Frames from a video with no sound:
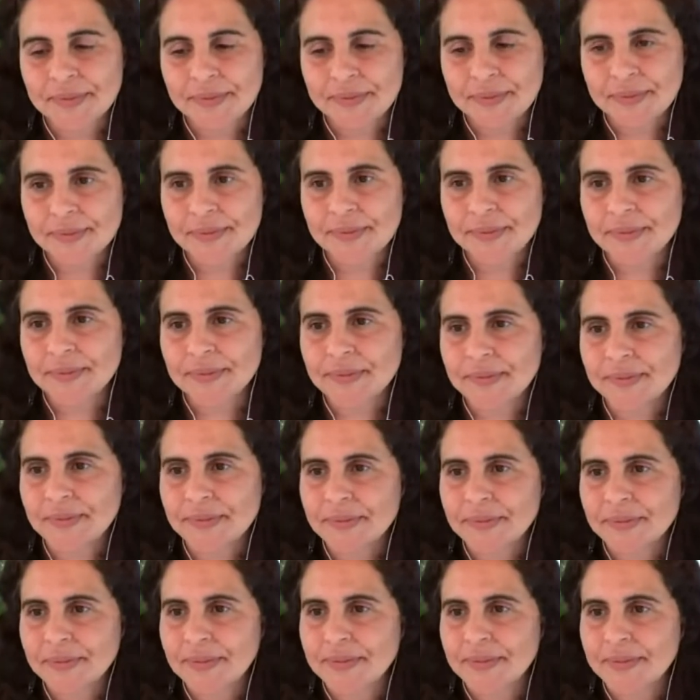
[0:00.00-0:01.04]

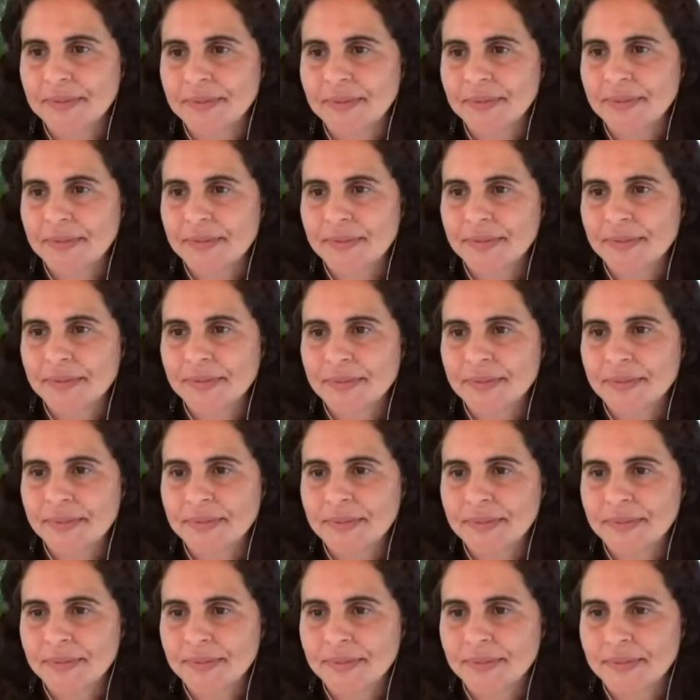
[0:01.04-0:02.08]

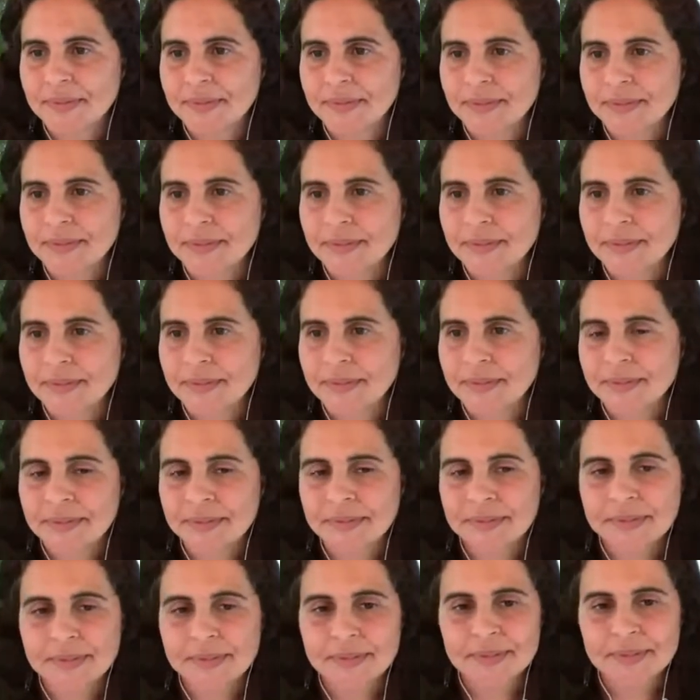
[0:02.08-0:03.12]

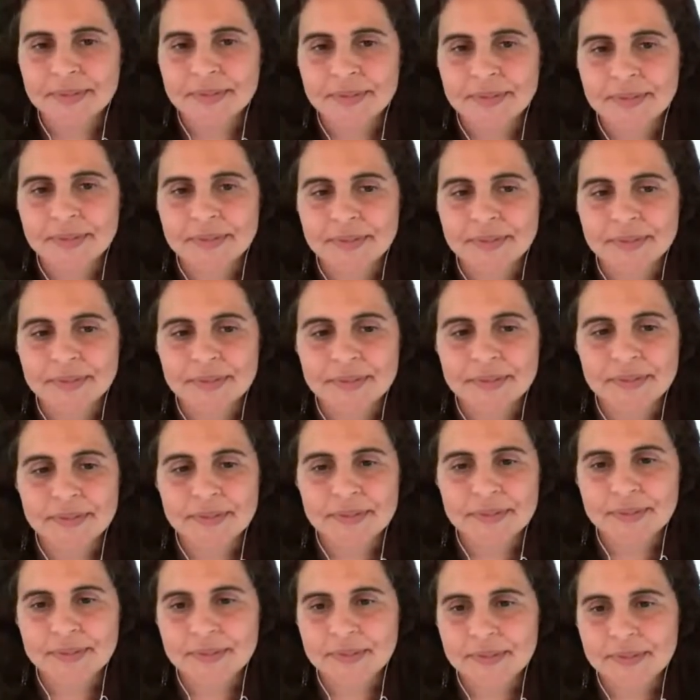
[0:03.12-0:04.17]

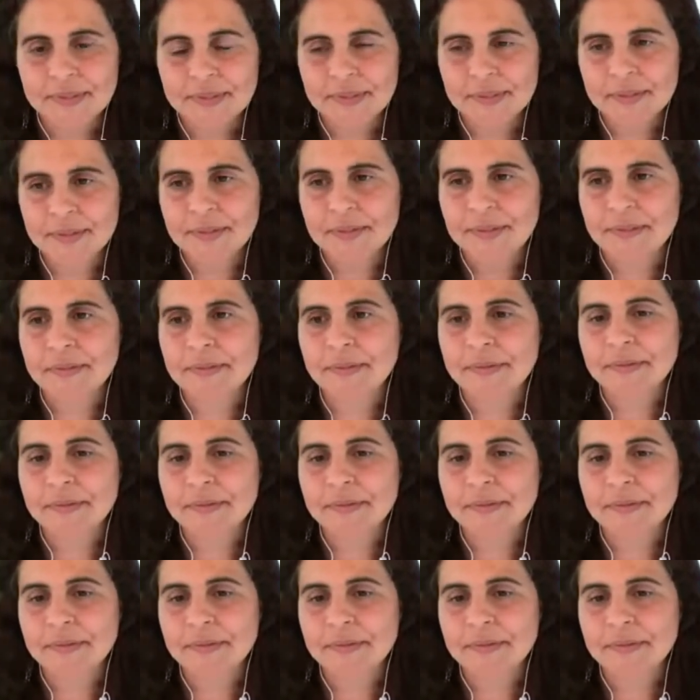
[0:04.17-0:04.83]
This person isn't speaking.